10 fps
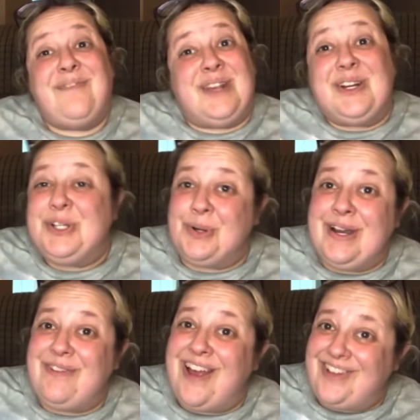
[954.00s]
there are
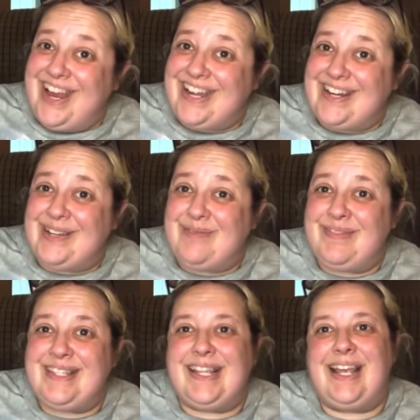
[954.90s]
25
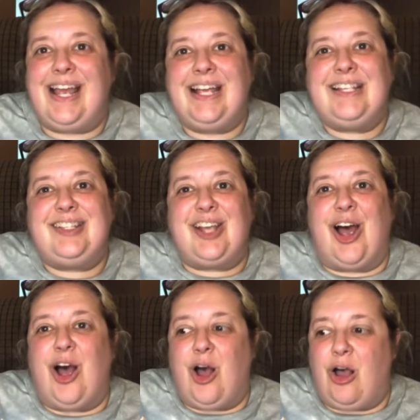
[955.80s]
items. So,
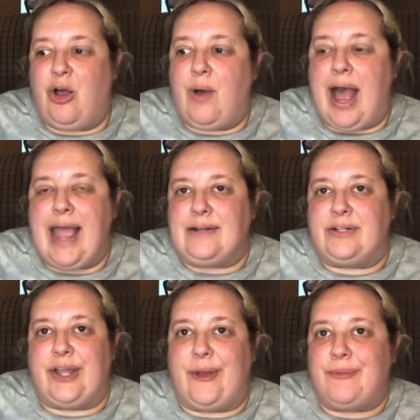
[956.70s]
I don't
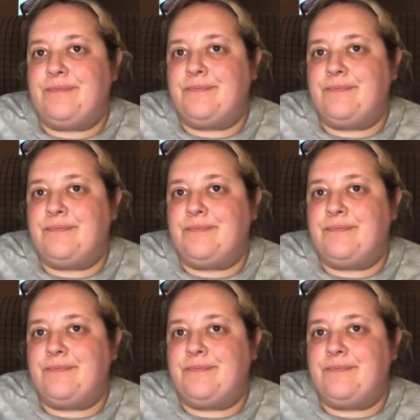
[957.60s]
know.